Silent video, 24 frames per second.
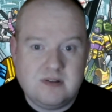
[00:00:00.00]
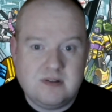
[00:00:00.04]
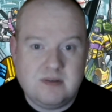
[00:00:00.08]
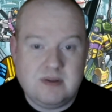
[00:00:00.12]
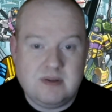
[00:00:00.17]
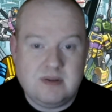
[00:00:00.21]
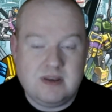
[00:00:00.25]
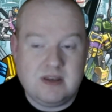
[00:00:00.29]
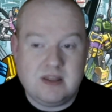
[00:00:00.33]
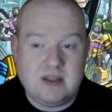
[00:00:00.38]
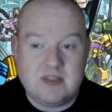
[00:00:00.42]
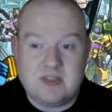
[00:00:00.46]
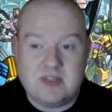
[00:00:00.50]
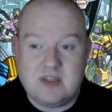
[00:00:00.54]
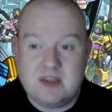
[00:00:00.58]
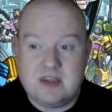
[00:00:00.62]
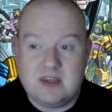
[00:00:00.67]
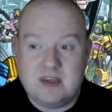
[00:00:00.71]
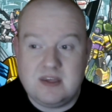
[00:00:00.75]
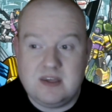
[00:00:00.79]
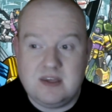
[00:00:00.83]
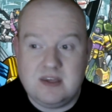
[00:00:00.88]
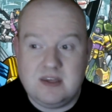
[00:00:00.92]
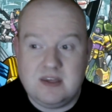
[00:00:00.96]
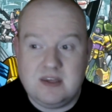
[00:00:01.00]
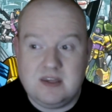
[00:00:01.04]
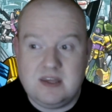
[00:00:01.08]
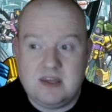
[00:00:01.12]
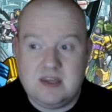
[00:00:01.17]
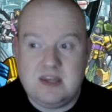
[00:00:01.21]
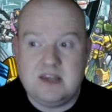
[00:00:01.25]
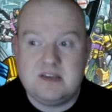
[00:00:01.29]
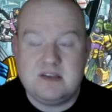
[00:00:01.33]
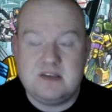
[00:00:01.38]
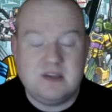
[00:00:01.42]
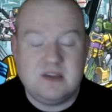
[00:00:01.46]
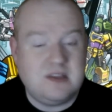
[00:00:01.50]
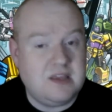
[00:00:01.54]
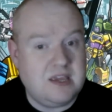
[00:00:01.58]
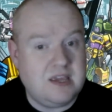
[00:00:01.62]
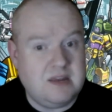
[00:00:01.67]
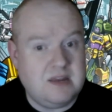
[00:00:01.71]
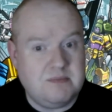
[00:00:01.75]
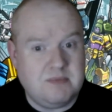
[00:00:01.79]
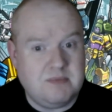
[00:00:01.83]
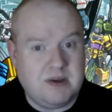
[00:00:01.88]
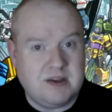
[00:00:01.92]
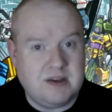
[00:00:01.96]
I mean, I think he eats the
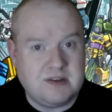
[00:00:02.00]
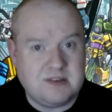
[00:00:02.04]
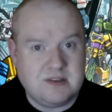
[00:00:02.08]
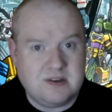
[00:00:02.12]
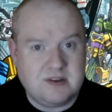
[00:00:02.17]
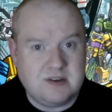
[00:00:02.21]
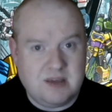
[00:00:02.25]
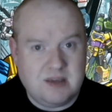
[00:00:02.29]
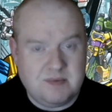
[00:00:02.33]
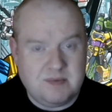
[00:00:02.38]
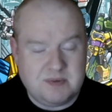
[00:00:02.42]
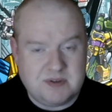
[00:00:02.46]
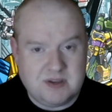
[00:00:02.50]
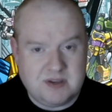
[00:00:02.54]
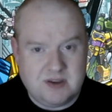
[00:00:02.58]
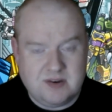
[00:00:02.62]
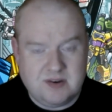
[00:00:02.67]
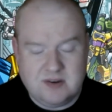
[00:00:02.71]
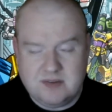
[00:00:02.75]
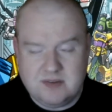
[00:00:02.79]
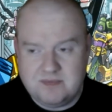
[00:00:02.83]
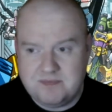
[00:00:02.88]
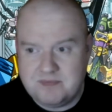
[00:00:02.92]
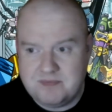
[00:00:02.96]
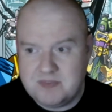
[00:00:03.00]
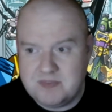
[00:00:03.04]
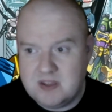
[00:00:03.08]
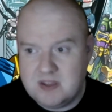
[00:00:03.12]
Titan Master emissary,